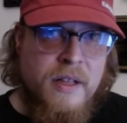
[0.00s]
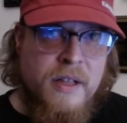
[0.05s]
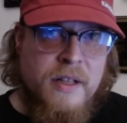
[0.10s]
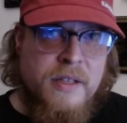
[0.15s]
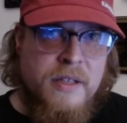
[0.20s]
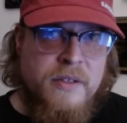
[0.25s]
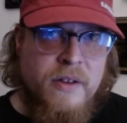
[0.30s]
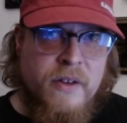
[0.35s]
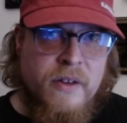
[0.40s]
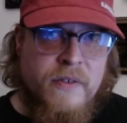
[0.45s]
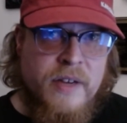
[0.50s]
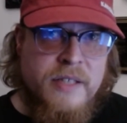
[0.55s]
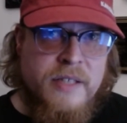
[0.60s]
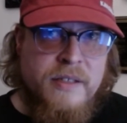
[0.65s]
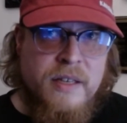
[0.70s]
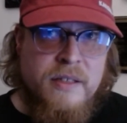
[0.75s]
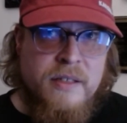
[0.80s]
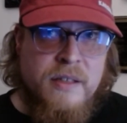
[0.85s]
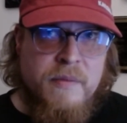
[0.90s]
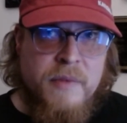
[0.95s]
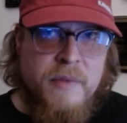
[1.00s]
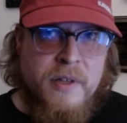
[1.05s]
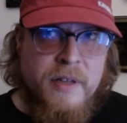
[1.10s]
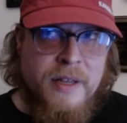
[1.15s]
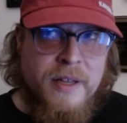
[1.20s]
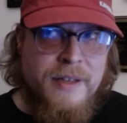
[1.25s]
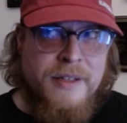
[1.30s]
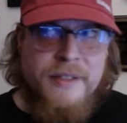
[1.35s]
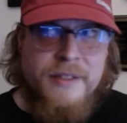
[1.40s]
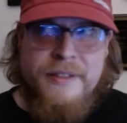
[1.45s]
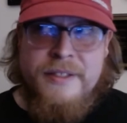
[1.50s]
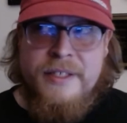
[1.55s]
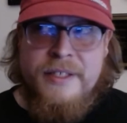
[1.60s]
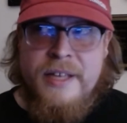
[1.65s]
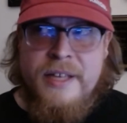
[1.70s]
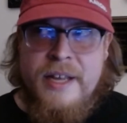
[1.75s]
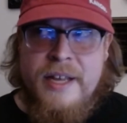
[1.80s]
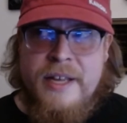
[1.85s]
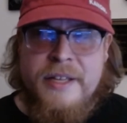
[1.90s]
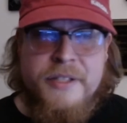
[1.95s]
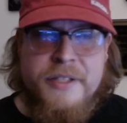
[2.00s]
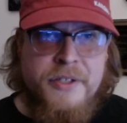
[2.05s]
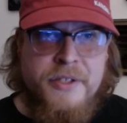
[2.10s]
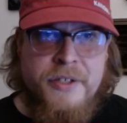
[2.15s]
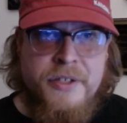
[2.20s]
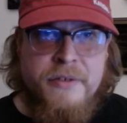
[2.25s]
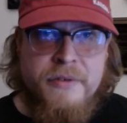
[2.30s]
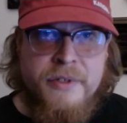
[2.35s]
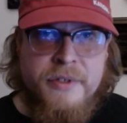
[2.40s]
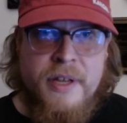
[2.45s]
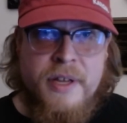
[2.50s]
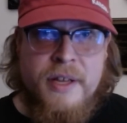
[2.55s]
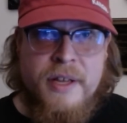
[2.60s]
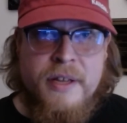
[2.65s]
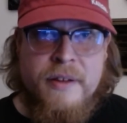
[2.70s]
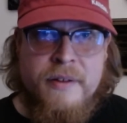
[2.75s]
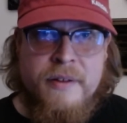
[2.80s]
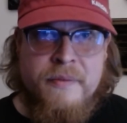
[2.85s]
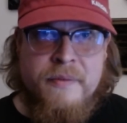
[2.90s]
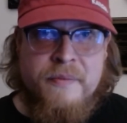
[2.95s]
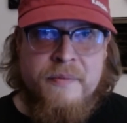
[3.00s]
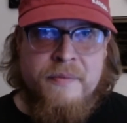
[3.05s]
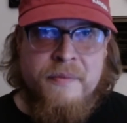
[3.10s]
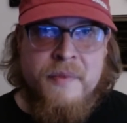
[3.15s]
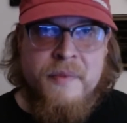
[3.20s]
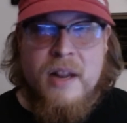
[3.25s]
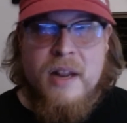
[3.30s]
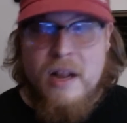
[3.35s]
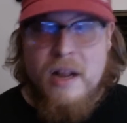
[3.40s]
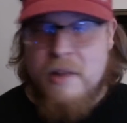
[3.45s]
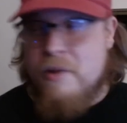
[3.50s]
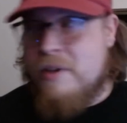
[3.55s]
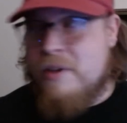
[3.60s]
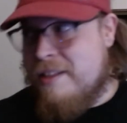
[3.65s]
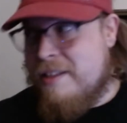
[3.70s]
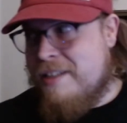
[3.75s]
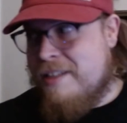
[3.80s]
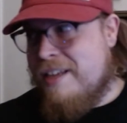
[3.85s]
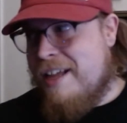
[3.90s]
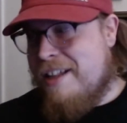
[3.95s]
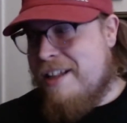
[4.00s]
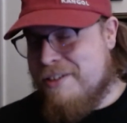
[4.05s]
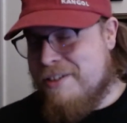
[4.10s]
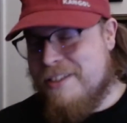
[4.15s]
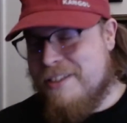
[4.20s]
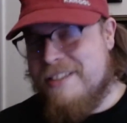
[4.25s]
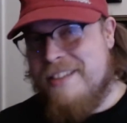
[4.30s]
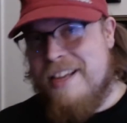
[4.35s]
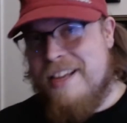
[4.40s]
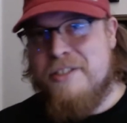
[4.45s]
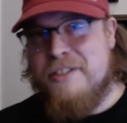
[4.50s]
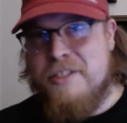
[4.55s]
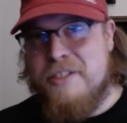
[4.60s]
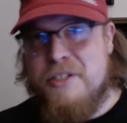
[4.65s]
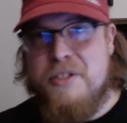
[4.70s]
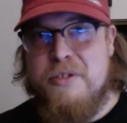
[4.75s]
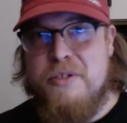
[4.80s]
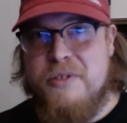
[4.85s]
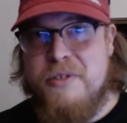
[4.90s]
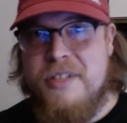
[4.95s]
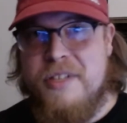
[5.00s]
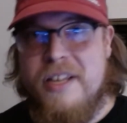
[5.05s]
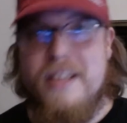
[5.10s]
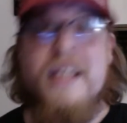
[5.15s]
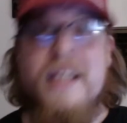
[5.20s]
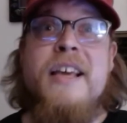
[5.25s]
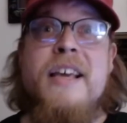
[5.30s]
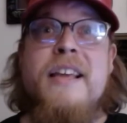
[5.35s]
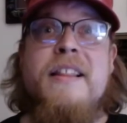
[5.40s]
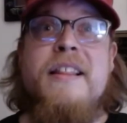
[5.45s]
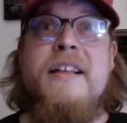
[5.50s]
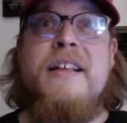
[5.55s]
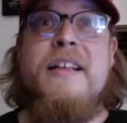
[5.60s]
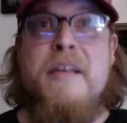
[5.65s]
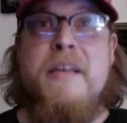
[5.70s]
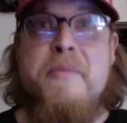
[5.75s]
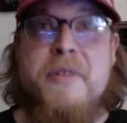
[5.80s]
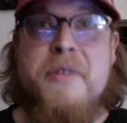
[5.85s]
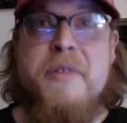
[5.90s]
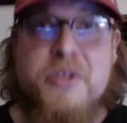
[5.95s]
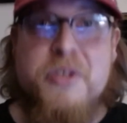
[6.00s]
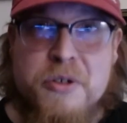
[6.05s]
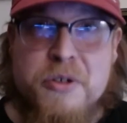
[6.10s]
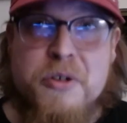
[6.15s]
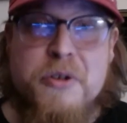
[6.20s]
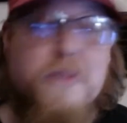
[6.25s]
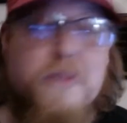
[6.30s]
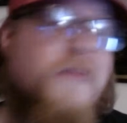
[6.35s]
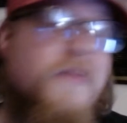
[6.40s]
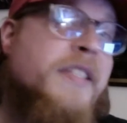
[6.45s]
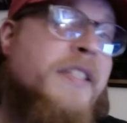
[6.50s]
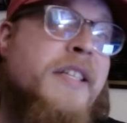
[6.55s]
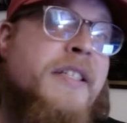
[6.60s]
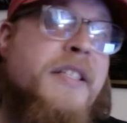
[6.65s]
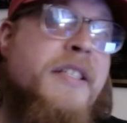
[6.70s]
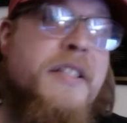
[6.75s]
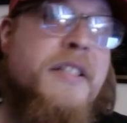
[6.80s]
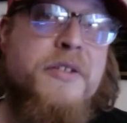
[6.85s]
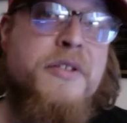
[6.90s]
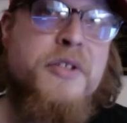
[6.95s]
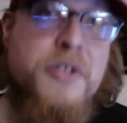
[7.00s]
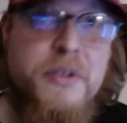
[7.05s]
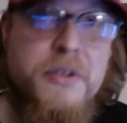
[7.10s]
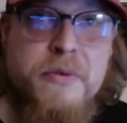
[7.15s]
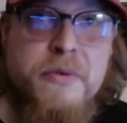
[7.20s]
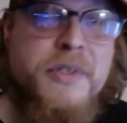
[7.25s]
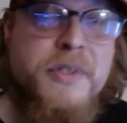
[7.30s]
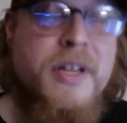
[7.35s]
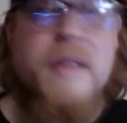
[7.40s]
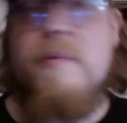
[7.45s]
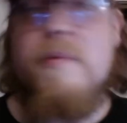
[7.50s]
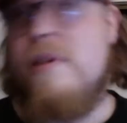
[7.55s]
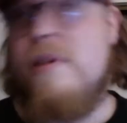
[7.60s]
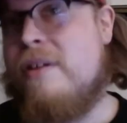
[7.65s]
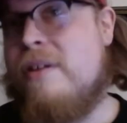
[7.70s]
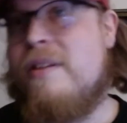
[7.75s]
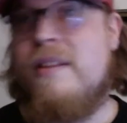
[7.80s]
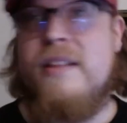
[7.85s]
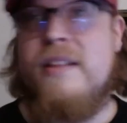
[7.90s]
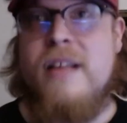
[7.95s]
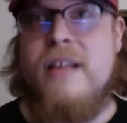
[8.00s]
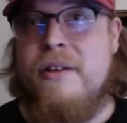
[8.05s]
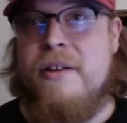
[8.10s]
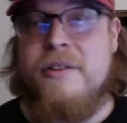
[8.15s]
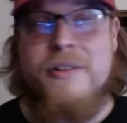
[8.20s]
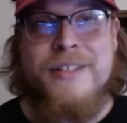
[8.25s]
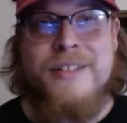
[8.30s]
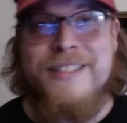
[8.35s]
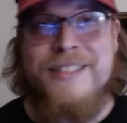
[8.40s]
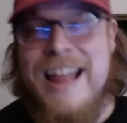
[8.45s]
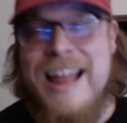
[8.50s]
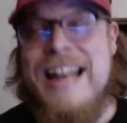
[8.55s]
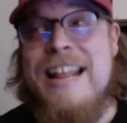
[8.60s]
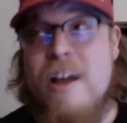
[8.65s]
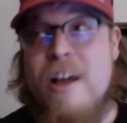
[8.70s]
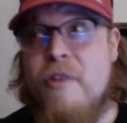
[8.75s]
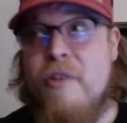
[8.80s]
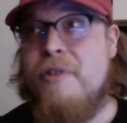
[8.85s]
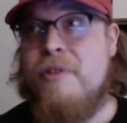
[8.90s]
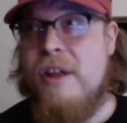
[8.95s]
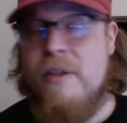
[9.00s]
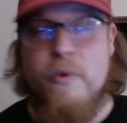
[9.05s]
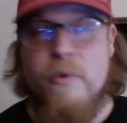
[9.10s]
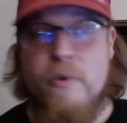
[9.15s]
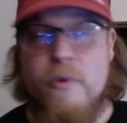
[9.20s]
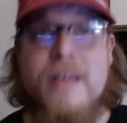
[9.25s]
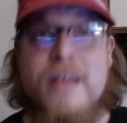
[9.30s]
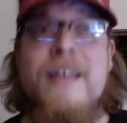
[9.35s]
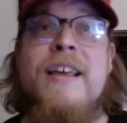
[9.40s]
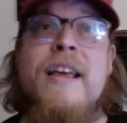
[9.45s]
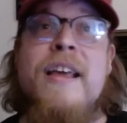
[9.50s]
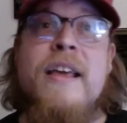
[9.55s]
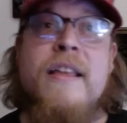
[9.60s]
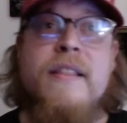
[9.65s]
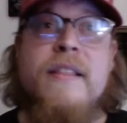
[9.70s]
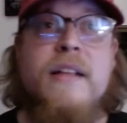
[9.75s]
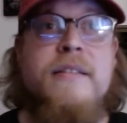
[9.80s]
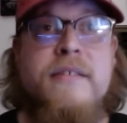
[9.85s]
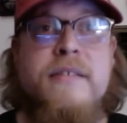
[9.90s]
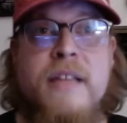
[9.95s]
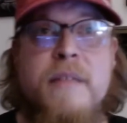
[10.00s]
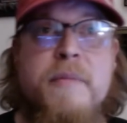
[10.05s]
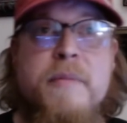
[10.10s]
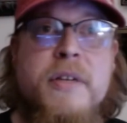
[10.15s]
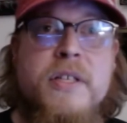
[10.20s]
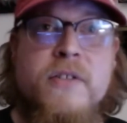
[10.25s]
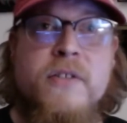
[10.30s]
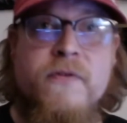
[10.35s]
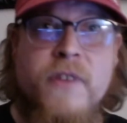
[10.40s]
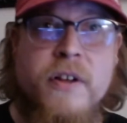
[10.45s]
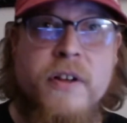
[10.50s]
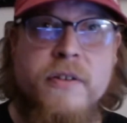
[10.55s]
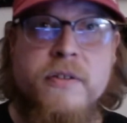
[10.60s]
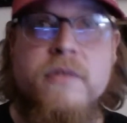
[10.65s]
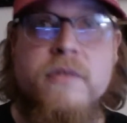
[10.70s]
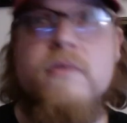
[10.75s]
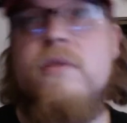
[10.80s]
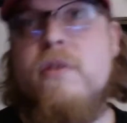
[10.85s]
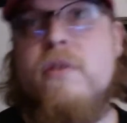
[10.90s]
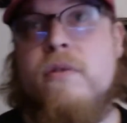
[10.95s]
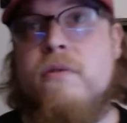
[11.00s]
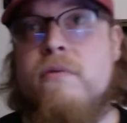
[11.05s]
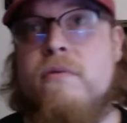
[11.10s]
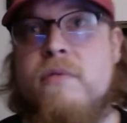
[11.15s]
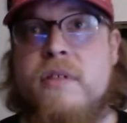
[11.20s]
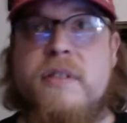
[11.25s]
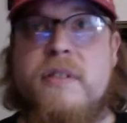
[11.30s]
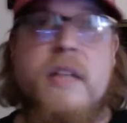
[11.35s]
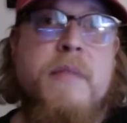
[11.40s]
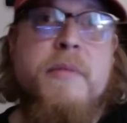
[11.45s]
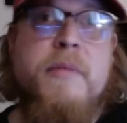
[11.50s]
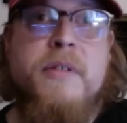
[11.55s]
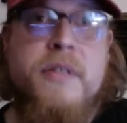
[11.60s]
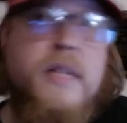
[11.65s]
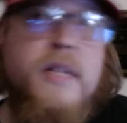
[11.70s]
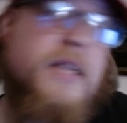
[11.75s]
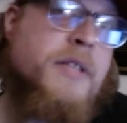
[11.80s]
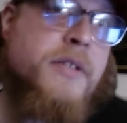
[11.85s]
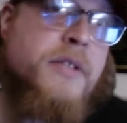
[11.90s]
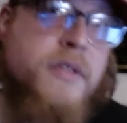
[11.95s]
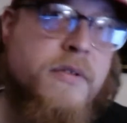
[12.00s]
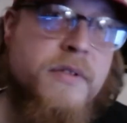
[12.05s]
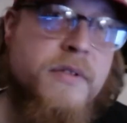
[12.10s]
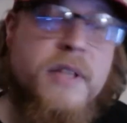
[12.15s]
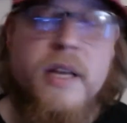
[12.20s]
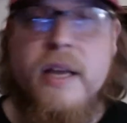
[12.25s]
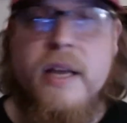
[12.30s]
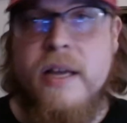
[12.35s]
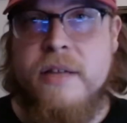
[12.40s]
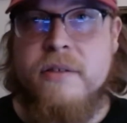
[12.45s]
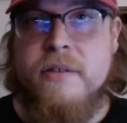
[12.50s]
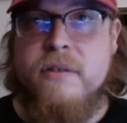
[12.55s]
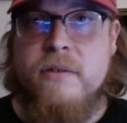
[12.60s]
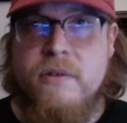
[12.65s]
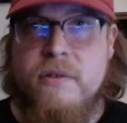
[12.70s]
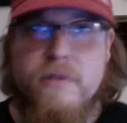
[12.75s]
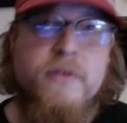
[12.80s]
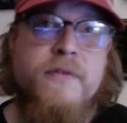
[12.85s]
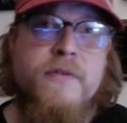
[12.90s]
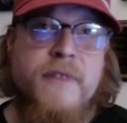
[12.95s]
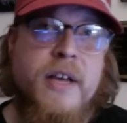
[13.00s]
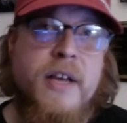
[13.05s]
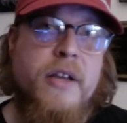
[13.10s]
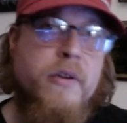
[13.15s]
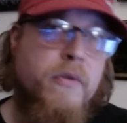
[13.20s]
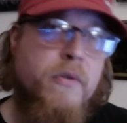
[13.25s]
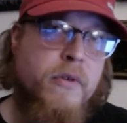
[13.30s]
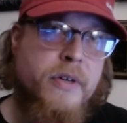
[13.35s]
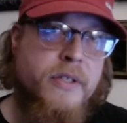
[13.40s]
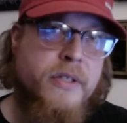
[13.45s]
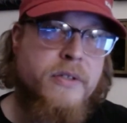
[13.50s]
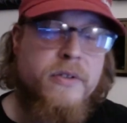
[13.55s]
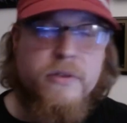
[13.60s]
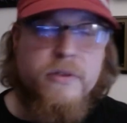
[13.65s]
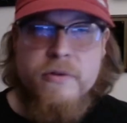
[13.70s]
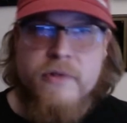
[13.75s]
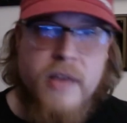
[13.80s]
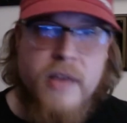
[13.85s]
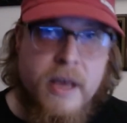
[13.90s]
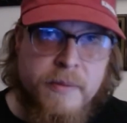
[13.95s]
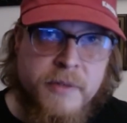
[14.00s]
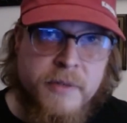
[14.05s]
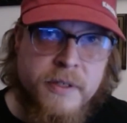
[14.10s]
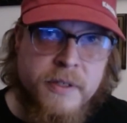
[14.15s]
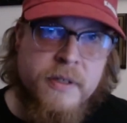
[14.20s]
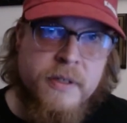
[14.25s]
So if I say something like, today is Tuesday, and I look at the calendar and it's actually Tuesday, that statement is true. If I say today's Tuesday, but look at the calendar and it's any other day of the week, that statement is false. So the statement today is Tuesday has truth value, or it's truth apt.